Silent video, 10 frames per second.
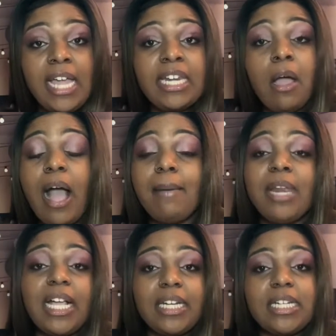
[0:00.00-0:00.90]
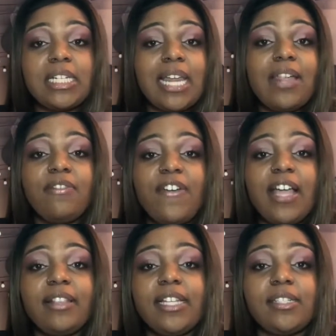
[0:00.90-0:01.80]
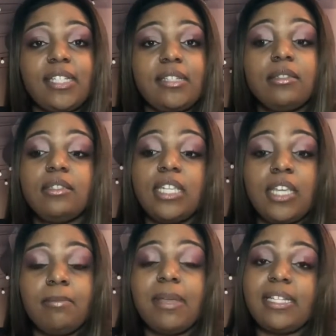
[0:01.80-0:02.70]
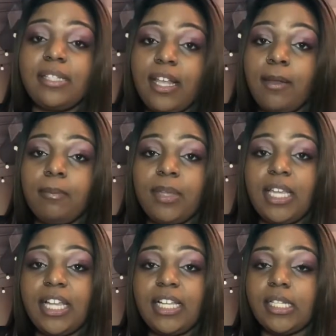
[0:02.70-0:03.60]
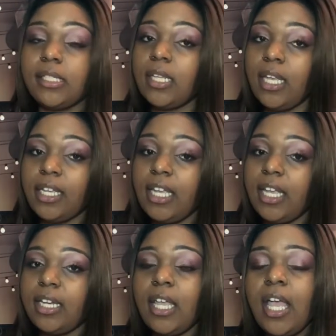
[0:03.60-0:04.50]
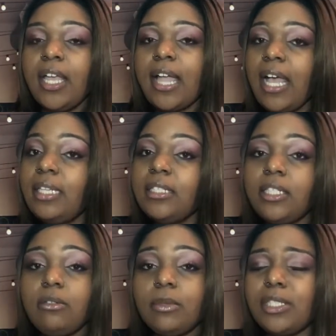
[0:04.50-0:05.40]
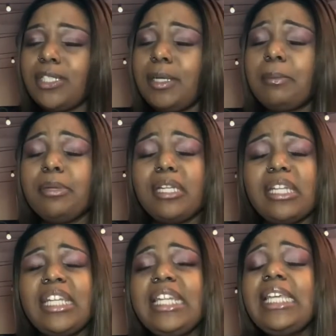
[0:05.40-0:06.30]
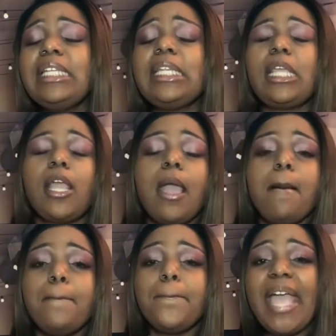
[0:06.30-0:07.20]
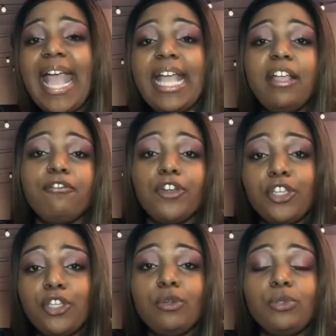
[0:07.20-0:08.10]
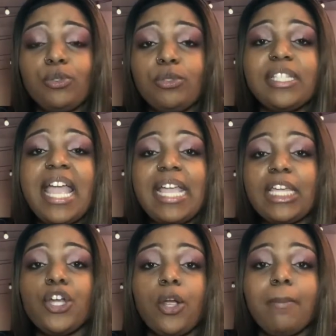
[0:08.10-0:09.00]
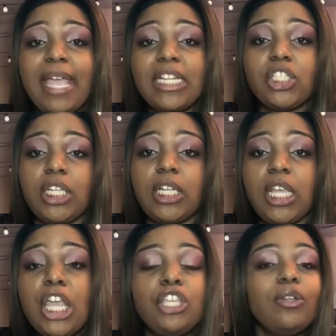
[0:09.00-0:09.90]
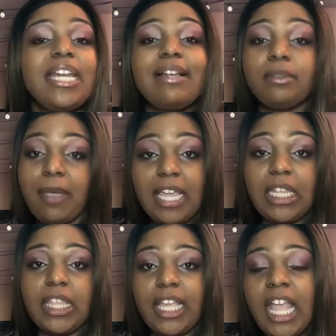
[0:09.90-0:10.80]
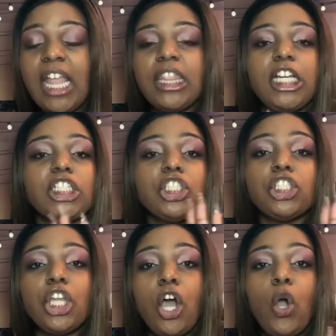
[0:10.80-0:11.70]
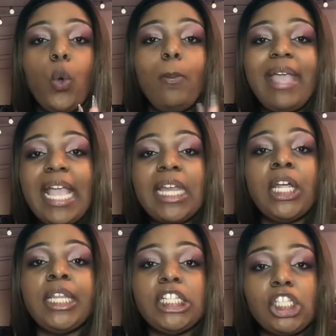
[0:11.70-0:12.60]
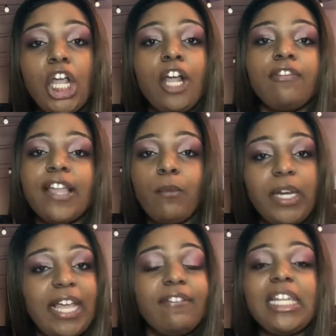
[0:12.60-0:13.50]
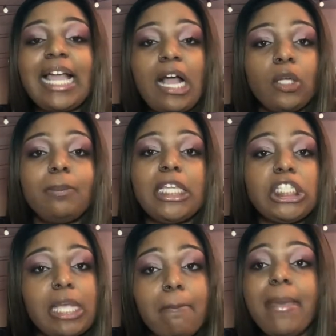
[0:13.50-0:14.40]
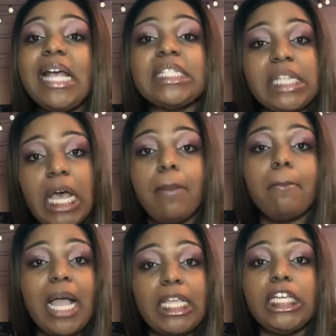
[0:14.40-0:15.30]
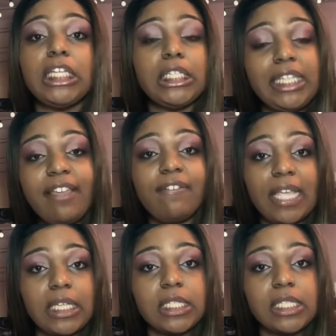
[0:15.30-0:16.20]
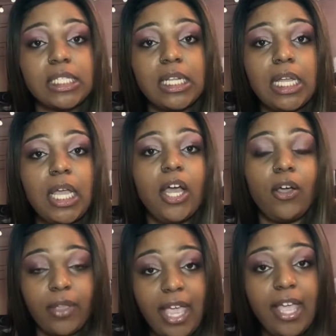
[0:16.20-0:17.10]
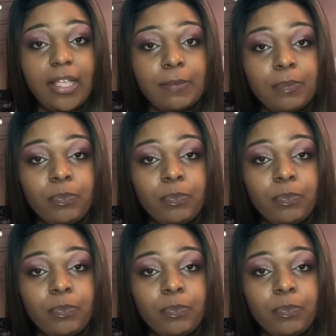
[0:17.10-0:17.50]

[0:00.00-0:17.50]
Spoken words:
Now, I'm not going to deny the fact that sis did mess up because, again, Kylie Jenner was completely paying for you to stay in her mansion. You didn't have to pay anything. There's no man on this earth that would have allowed me to mess up my good livings. Okay?